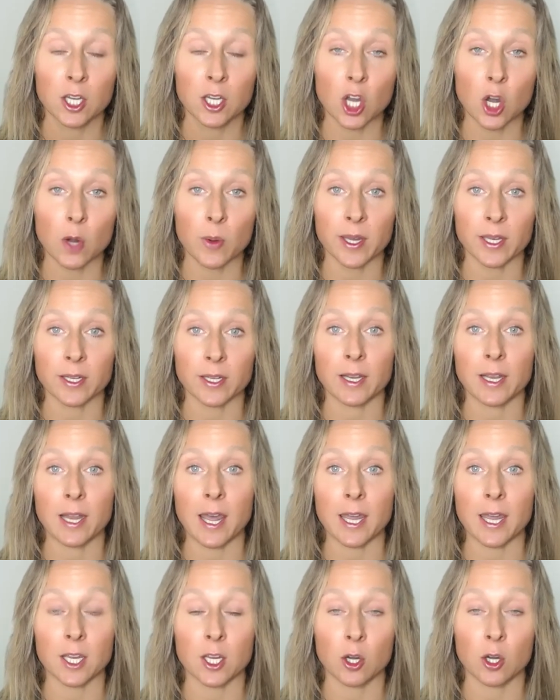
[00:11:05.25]
going in a
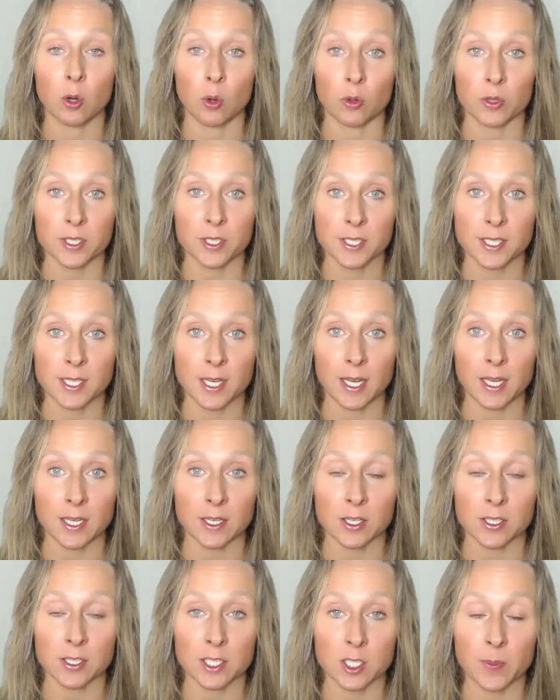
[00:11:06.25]
lake or the sea,
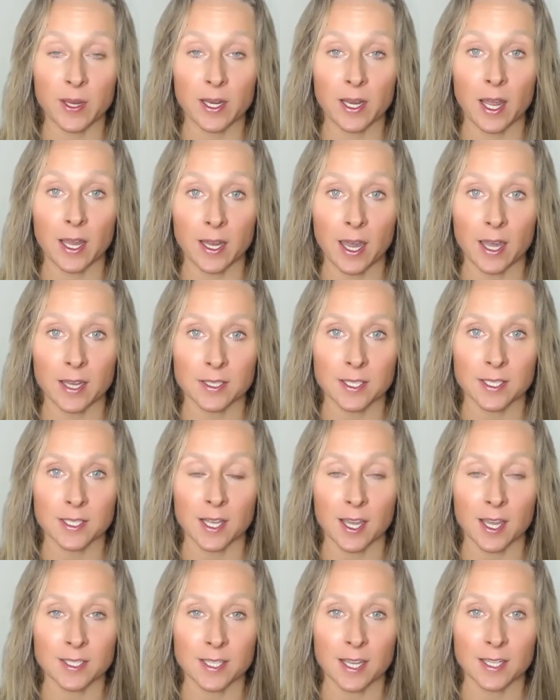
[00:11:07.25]
because it's a bit like exercise.